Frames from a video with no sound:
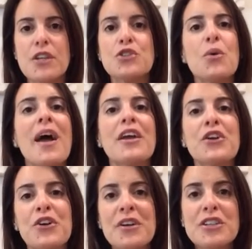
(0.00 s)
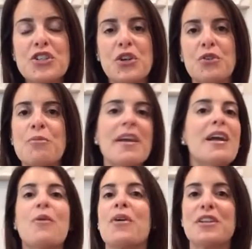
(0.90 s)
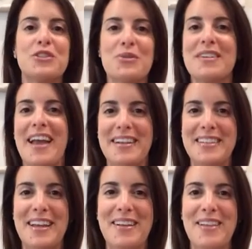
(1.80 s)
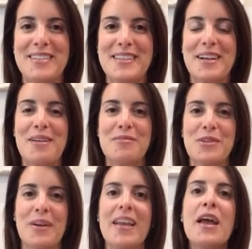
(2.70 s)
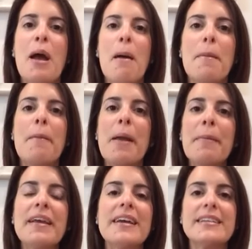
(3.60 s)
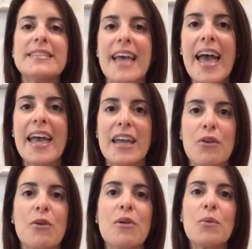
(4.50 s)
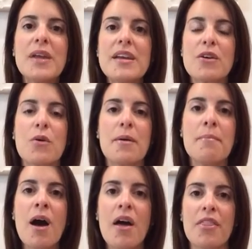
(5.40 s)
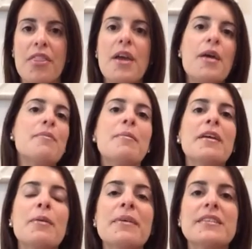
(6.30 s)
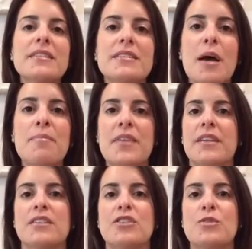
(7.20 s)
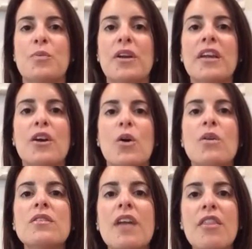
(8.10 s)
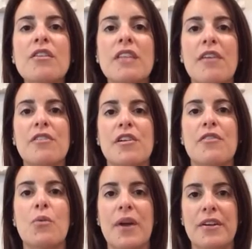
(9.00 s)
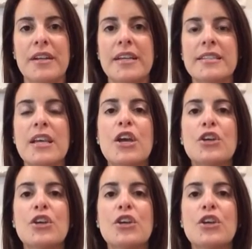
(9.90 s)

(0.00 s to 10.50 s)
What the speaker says: So I encourage you, you may not want to do a 90-day cleanse like I'm doing, but maybe a day or a week or a month, maybe commit to something, to just bringing a whole nother level of awareness